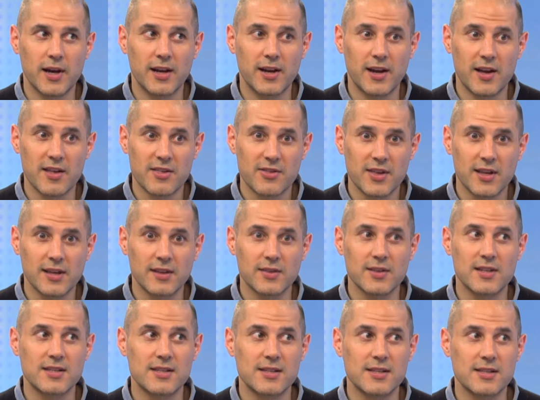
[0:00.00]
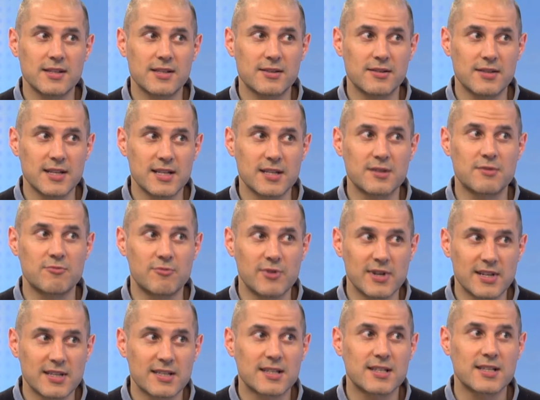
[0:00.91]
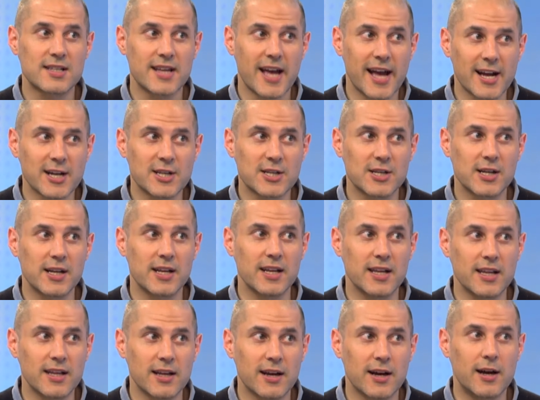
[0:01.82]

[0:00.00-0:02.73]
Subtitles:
And I think this risks actually